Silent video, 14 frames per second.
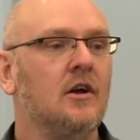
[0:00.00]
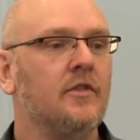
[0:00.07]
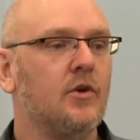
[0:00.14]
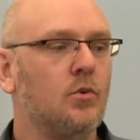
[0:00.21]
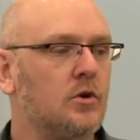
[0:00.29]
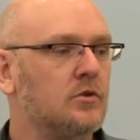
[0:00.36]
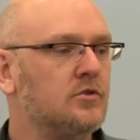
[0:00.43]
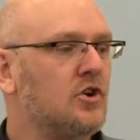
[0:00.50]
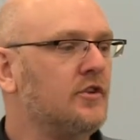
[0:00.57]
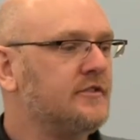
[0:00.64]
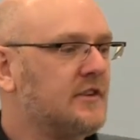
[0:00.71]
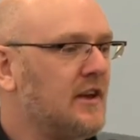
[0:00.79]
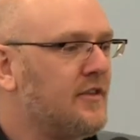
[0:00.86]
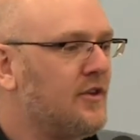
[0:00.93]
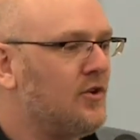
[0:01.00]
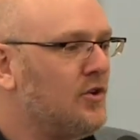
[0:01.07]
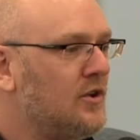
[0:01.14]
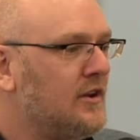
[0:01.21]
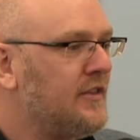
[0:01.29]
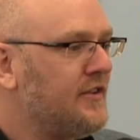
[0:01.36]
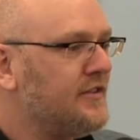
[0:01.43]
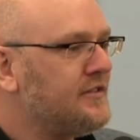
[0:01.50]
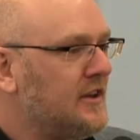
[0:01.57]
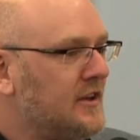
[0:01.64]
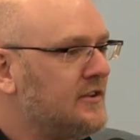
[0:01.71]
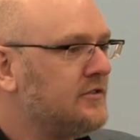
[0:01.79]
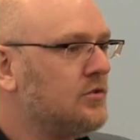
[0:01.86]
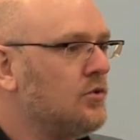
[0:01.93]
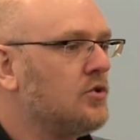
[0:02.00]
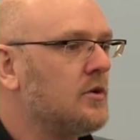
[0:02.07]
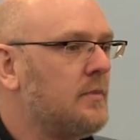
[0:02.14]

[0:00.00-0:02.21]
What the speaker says: The world got together earlier this year to talk